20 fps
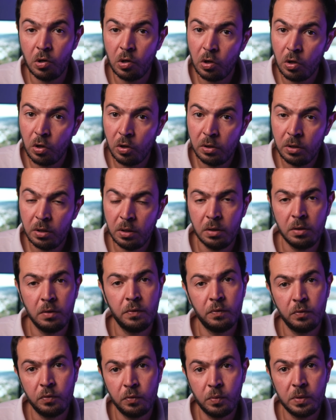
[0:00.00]
on
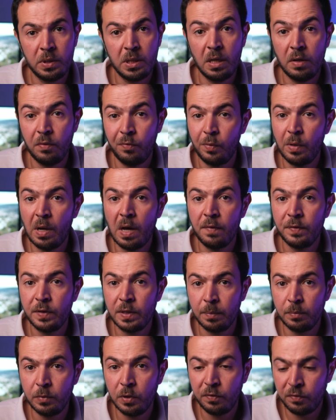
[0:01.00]
to see if we have
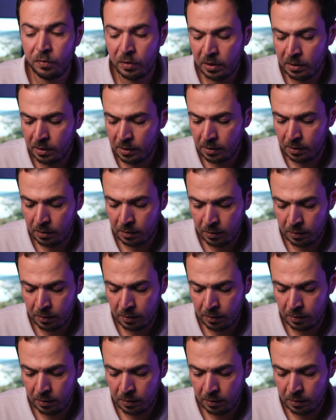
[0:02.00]
some difference.